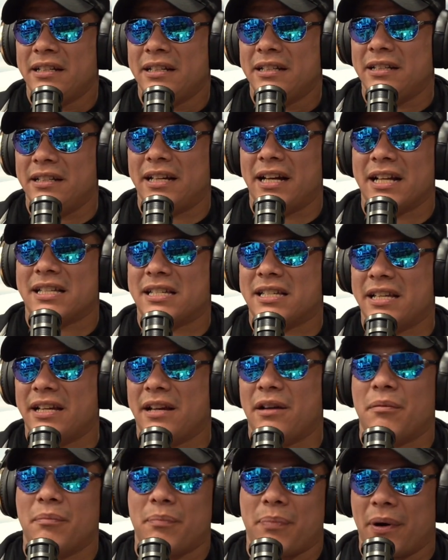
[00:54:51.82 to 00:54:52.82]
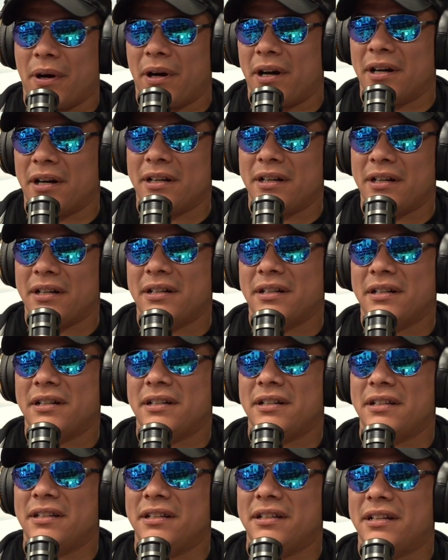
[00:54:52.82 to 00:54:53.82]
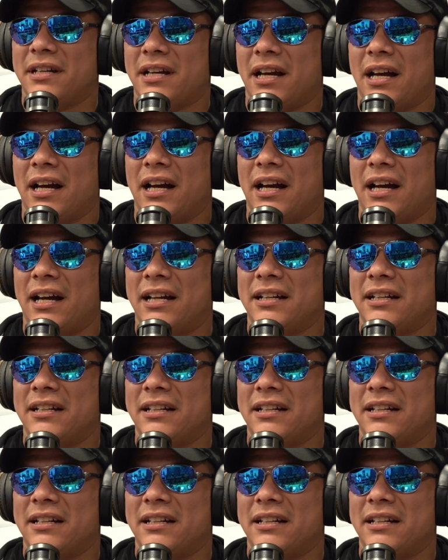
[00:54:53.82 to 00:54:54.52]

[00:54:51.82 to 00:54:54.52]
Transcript: You got CM Punk. You got